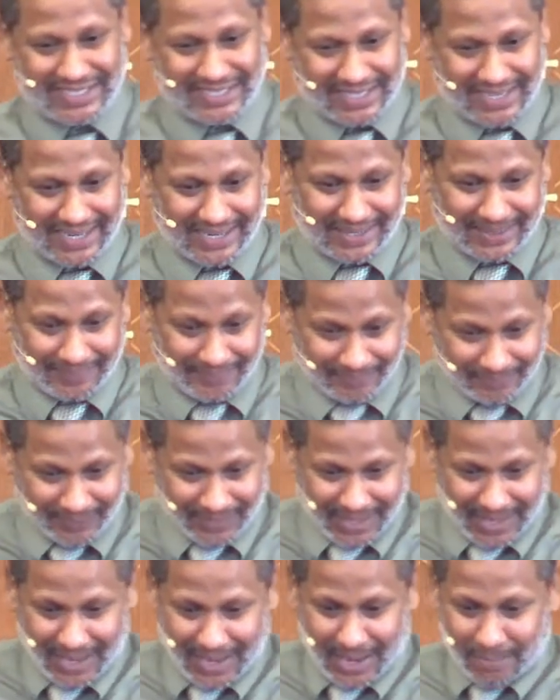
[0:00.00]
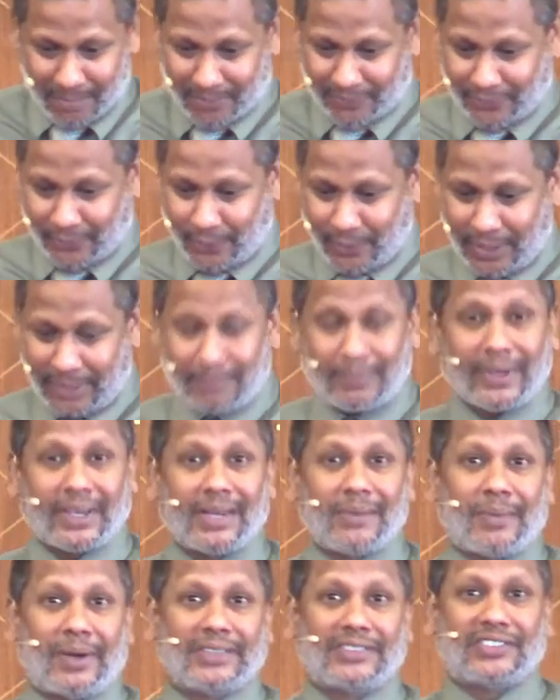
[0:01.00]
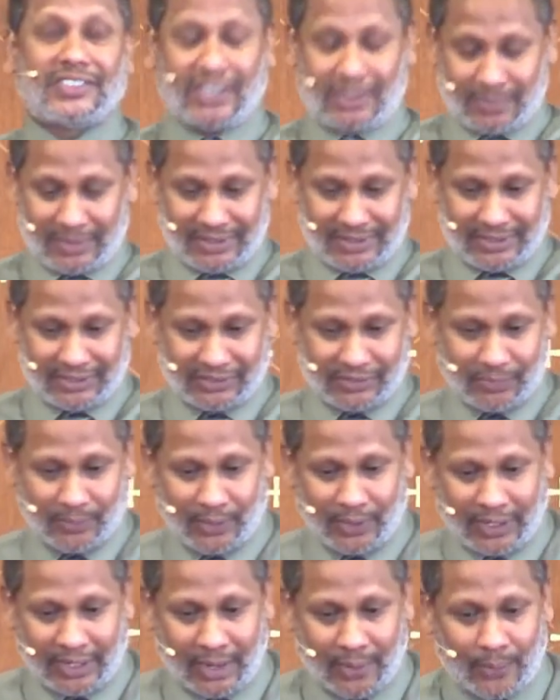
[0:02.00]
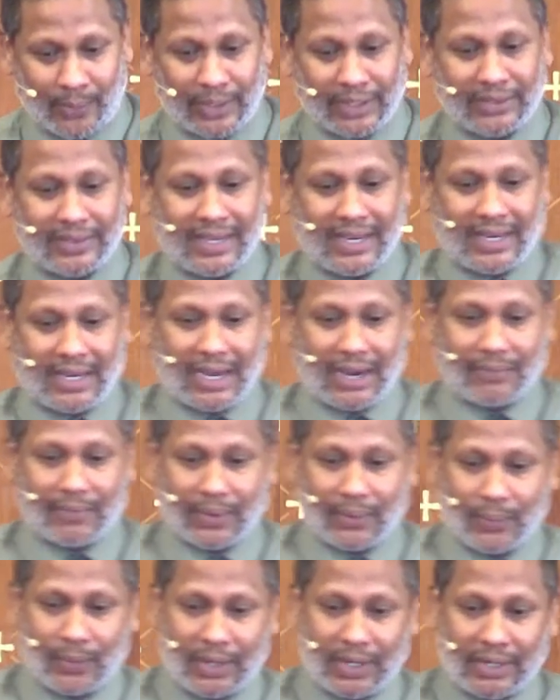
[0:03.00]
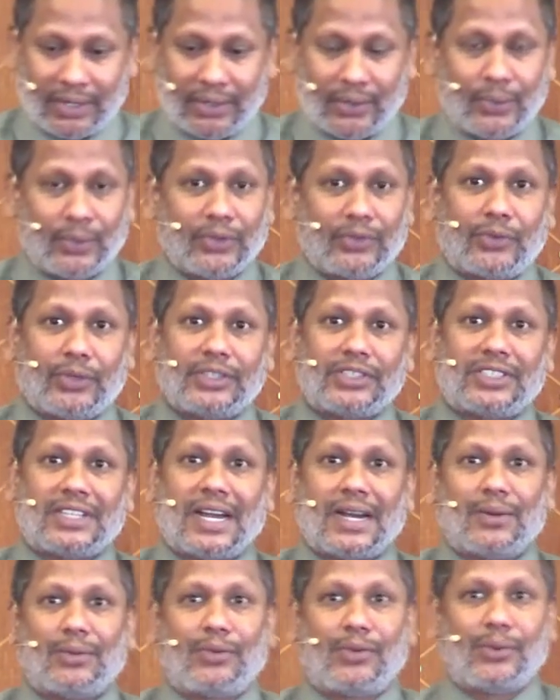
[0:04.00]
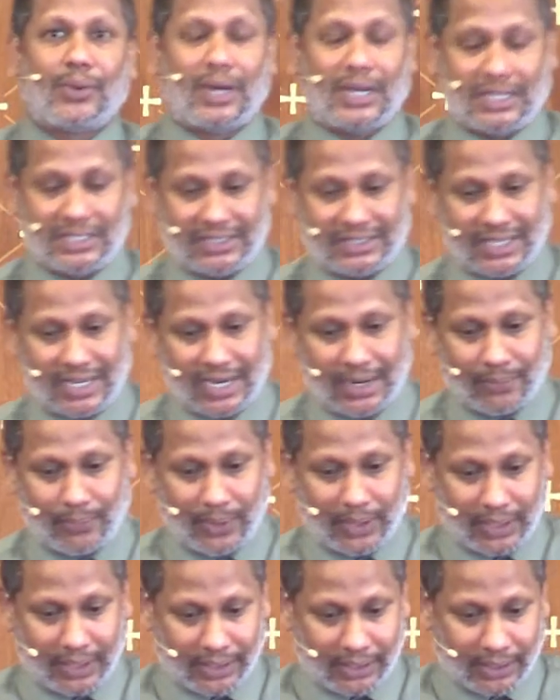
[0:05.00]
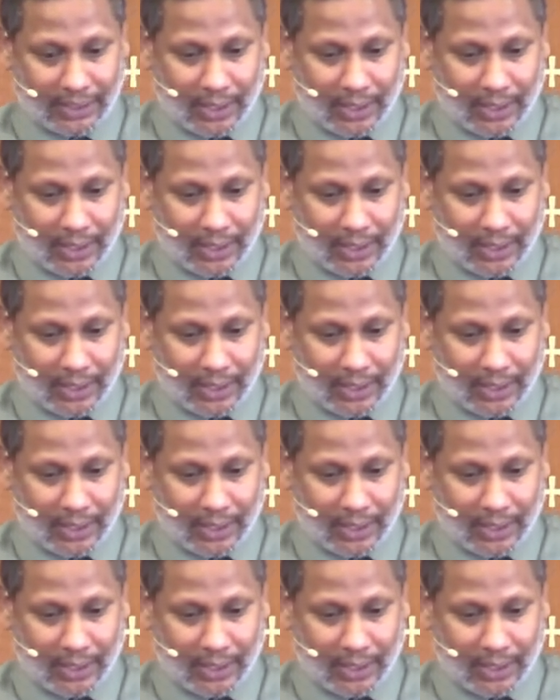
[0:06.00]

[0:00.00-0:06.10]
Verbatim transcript: Uh, before I begin my sermon this morning, I want to thank everyone who has reached out to us uh, via